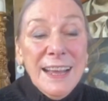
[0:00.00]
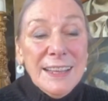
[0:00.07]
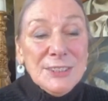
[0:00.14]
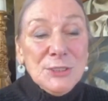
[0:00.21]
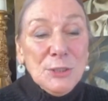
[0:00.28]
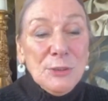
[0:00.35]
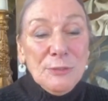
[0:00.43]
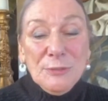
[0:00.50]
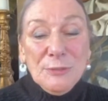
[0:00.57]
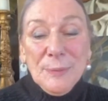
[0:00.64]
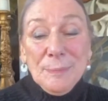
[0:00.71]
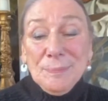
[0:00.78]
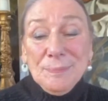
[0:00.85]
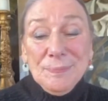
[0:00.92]
sort of
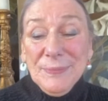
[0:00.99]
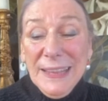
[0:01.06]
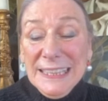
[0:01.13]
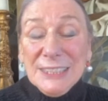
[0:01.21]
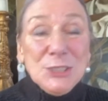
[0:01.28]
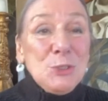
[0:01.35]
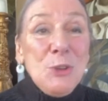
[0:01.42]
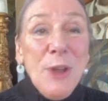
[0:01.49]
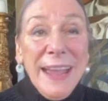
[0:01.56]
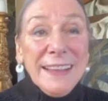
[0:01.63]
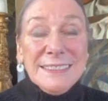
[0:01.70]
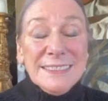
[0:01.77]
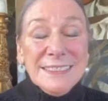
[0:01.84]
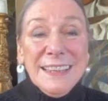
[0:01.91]
extract